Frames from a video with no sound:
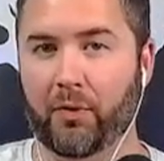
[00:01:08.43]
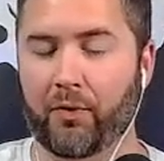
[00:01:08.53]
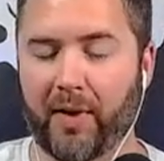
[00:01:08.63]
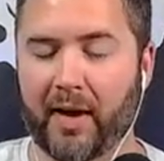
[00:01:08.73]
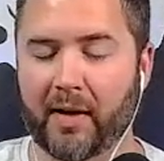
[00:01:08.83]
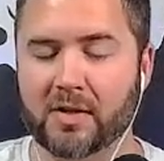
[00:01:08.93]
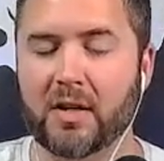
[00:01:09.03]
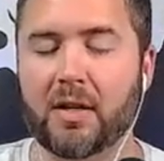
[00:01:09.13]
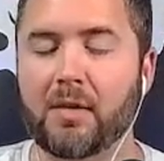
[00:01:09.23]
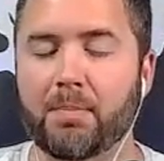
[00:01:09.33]

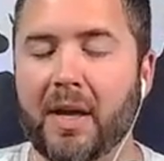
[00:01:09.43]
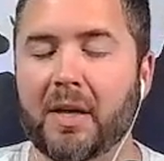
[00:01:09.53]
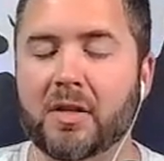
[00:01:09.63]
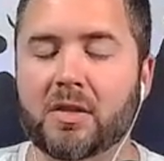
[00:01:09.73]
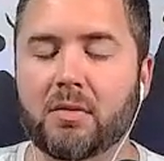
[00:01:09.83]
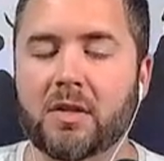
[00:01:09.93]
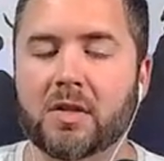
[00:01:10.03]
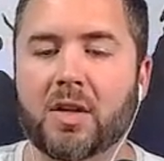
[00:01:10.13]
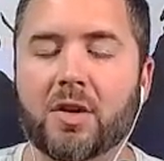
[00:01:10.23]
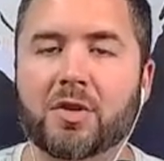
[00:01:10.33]
fantasy-based
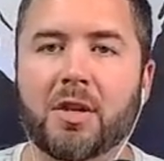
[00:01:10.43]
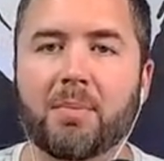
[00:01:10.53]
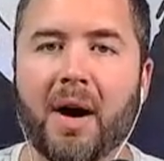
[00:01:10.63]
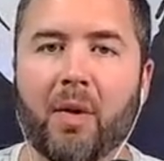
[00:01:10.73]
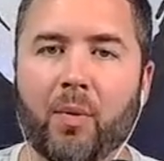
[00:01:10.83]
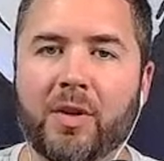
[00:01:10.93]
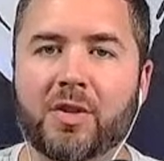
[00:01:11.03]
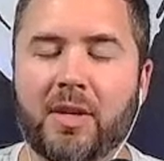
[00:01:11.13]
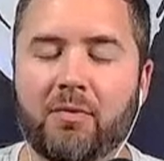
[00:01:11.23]
discussion about which